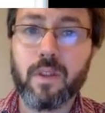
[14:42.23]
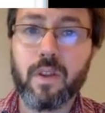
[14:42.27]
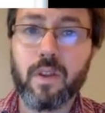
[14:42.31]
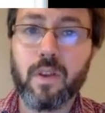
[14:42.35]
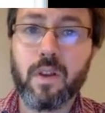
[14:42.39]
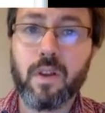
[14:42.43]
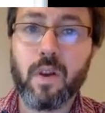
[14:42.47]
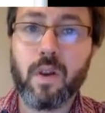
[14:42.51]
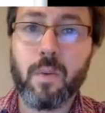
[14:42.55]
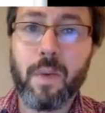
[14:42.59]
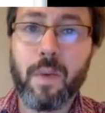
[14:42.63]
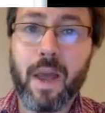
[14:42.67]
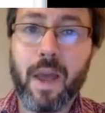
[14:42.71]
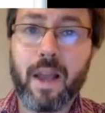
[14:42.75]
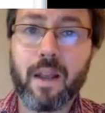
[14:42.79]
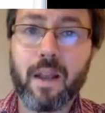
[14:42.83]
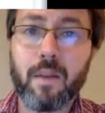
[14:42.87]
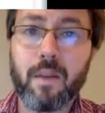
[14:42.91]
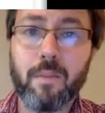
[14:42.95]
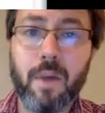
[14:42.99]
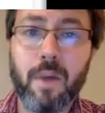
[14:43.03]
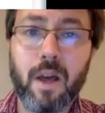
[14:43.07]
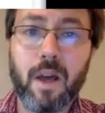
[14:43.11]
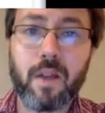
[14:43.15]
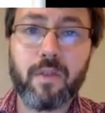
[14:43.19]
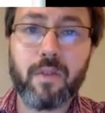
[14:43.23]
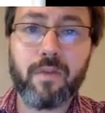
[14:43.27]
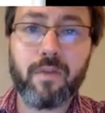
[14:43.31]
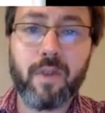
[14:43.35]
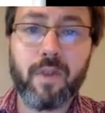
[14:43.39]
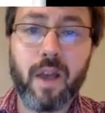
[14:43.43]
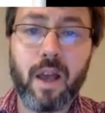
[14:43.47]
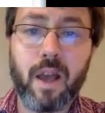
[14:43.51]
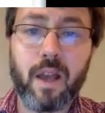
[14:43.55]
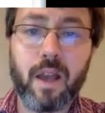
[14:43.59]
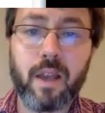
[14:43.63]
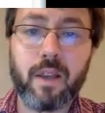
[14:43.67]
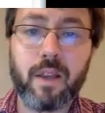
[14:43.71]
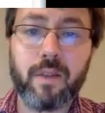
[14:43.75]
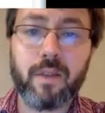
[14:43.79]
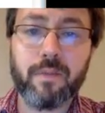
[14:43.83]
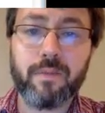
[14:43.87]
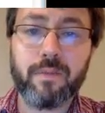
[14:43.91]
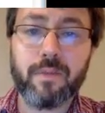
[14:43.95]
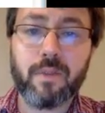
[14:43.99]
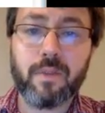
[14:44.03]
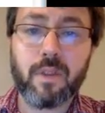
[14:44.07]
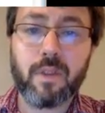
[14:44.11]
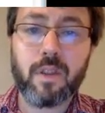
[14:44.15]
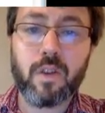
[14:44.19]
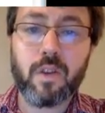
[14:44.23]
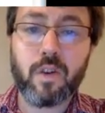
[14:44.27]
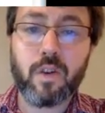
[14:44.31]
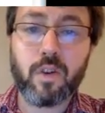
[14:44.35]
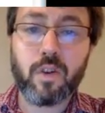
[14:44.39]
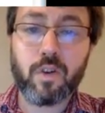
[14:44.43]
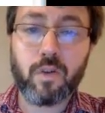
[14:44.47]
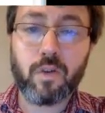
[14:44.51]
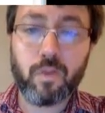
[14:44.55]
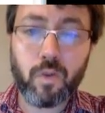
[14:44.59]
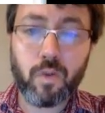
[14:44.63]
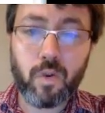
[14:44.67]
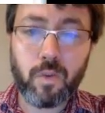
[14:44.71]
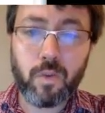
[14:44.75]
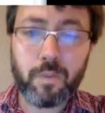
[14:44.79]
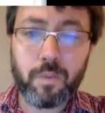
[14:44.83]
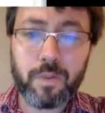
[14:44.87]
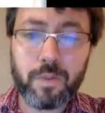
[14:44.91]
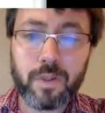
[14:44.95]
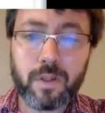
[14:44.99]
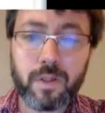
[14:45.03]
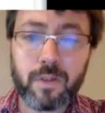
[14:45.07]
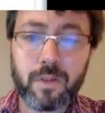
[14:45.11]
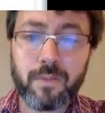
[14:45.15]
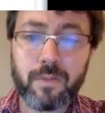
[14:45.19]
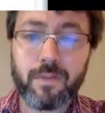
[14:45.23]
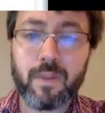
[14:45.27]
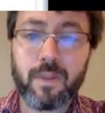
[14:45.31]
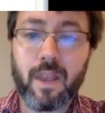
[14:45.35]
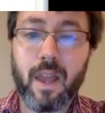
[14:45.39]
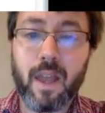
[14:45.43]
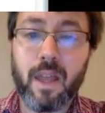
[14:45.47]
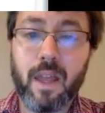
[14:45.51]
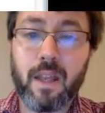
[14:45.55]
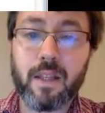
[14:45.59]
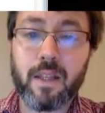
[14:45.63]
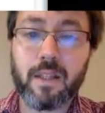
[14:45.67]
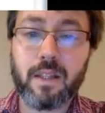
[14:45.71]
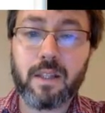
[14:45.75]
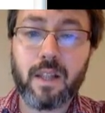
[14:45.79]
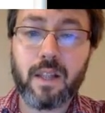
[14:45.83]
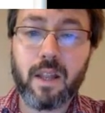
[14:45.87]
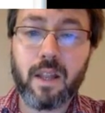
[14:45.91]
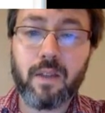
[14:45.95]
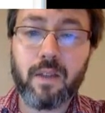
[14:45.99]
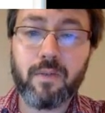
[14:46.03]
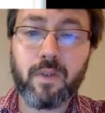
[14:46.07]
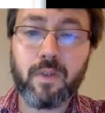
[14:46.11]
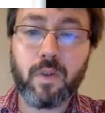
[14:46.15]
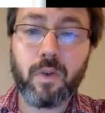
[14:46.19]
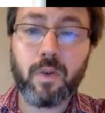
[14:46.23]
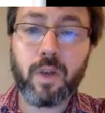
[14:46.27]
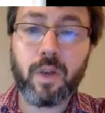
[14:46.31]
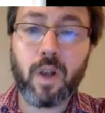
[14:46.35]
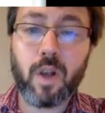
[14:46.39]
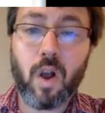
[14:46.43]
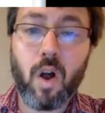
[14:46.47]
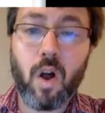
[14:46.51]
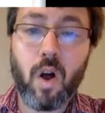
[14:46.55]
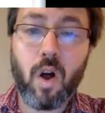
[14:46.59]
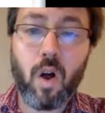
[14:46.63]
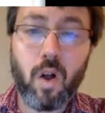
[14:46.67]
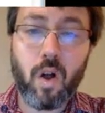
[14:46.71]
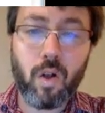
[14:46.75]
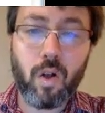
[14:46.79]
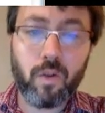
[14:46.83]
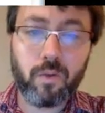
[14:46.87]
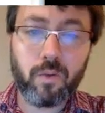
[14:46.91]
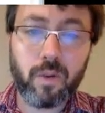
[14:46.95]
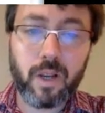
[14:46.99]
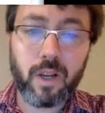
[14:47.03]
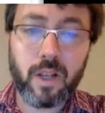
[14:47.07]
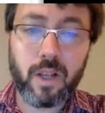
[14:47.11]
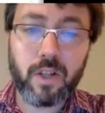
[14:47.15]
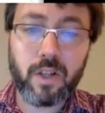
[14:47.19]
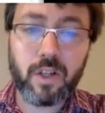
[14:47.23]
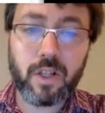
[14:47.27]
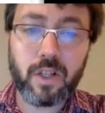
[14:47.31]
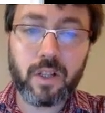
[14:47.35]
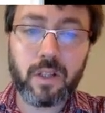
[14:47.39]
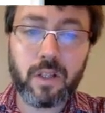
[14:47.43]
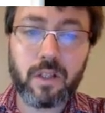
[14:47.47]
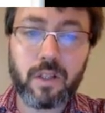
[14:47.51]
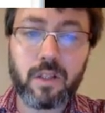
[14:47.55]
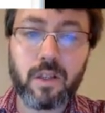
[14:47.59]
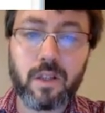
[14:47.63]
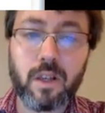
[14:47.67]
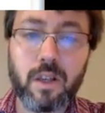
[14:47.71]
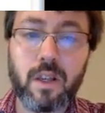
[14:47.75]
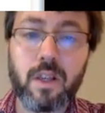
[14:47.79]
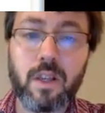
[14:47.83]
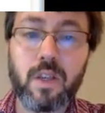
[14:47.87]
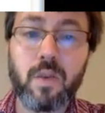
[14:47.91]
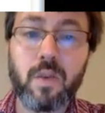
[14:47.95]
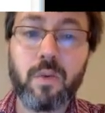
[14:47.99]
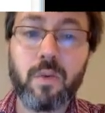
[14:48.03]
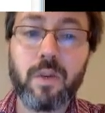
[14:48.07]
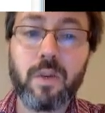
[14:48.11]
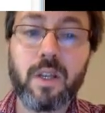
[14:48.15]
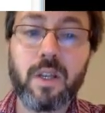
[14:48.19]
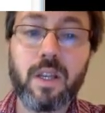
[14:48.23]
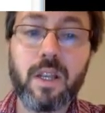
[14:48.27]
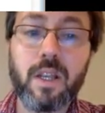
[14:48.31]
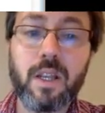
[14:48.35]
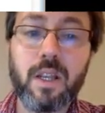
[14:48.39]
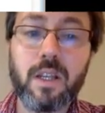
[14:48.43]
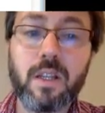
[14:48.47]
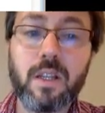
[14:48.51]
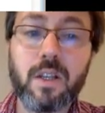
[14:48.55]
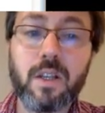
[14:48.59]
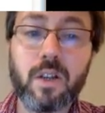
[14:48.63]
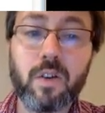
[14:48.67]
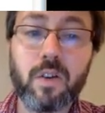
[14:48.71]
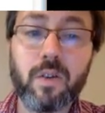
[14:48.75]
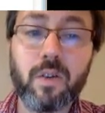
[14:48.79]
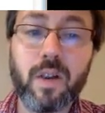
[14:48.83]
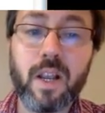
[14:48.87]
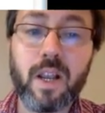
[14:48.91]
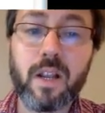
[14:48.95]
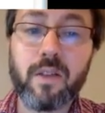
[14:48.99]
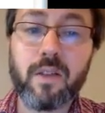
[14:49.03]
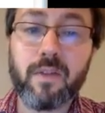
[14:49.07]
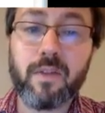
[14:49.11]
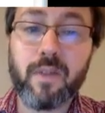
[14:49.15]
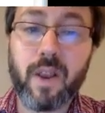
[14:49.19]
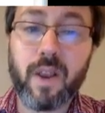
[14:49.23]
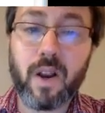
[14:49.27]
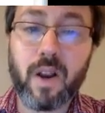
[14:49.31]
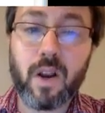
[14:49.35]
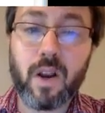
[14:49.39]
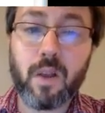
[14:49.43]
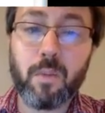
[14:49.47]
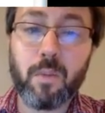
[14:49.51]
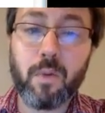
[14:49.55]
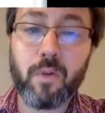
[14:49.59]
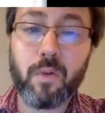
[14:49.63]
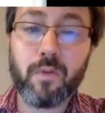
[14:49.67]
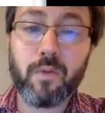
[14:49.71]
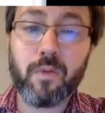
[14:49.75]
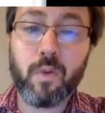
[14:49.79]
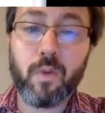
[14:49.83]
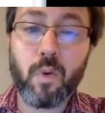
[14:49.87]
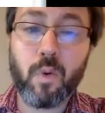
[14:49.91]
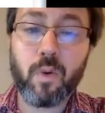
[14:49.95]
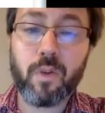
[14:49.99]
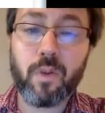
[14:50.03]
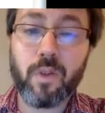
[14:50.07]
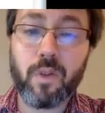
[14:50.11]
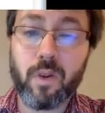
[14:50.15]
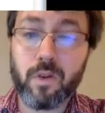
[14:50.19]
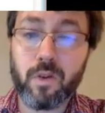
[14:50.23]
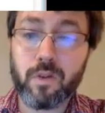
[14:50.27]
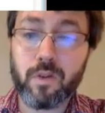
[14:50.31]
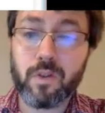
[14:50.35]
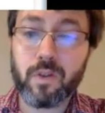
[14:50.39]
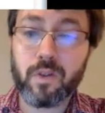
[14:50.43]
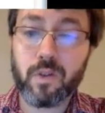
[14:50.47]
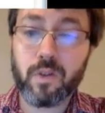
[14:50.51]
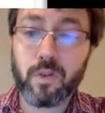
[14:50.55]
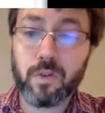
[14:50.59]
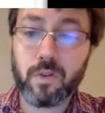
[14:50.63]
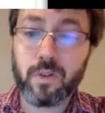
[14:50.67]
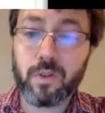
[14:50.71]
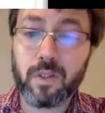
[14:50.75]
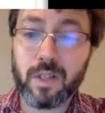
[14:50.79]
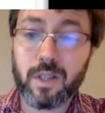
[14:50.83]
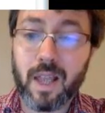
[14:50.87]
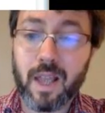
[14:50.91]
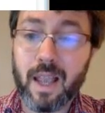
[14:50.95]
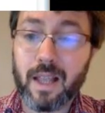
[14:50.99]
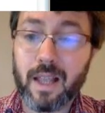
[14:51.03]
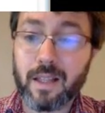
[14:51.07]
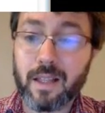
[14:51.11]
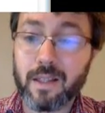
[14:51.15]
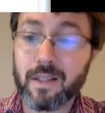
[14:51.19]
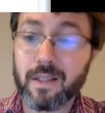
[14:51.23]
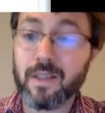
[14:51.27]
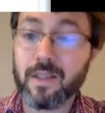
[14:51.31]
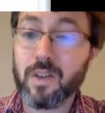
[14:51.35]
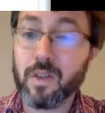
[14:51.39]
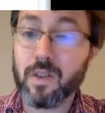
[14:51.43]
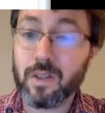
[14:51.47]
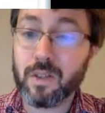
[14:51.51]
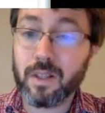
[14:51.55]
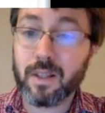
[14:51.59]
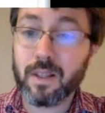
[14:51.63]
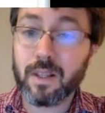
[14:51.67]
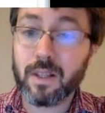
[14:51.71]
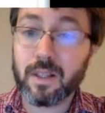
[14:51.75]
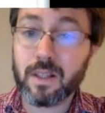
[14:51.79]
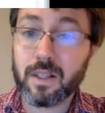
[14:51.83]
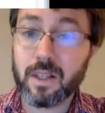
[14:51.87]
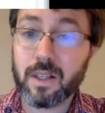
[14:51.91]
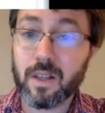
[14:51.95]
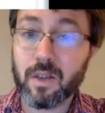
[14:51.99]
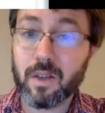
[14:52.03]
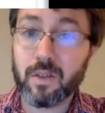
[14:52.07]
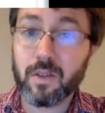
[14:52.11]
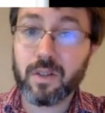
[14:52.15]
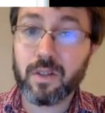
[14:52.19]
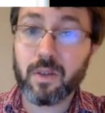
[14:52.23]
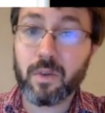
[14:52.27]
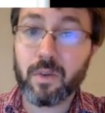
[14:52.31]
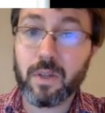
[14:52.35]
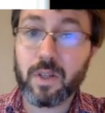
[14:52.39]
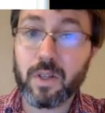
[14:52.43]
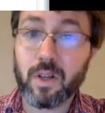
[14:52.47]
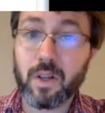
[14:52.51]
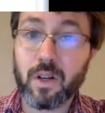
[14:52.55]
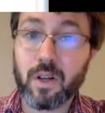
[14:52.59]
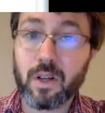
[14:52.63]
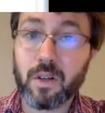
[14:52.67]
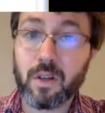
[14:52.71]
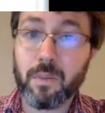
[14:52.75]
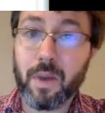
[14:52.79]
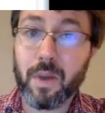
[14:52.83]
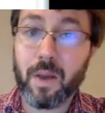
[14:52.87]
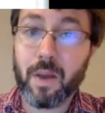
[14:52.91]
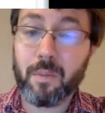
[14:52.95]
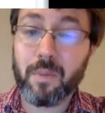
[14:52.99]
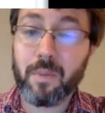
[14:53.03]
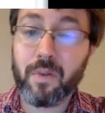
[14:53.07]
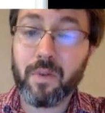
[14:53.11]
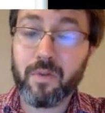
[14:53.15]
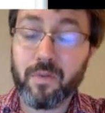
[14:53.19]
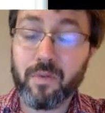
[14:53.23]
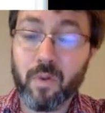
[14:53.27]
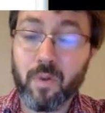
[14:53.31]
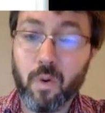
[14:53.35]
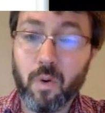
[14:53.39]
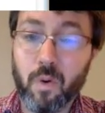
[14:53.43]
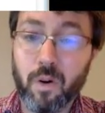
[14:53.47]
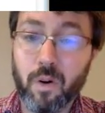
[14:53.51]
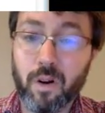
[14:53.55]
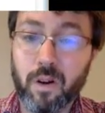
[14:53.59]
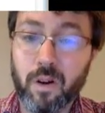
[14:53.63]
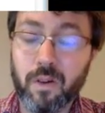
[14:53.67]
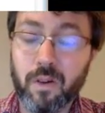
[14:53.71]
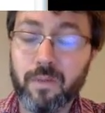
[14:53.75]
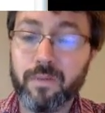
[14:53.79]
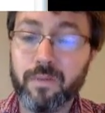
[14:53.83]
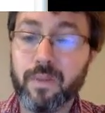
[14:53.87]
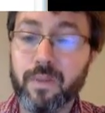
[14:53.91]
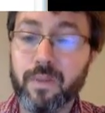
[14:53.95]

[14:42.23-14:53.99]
You go back and modify your groups, and instead of doing all regions, you would need to create a variable for those two states using the skills that we talked about before.